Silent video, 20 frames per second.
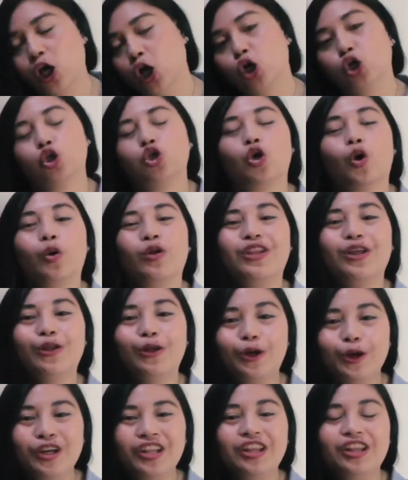So the
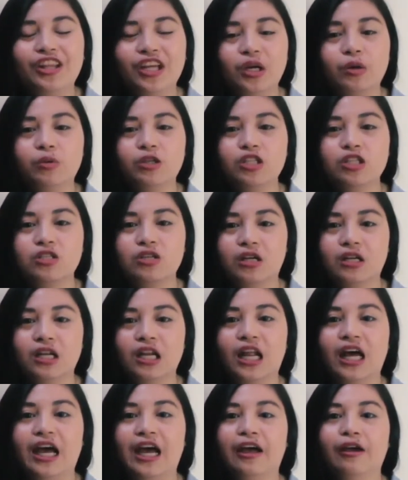good thing with Sun
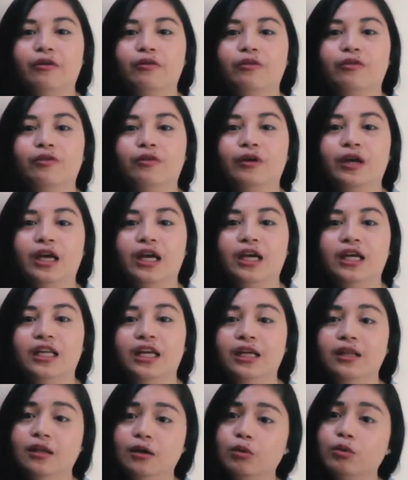Life, and I
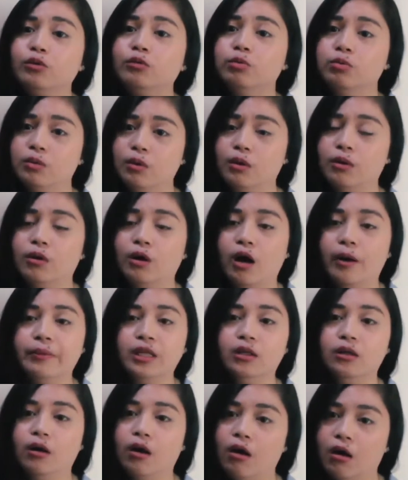think with
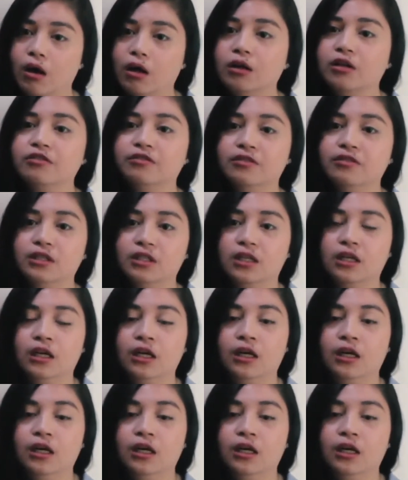all of the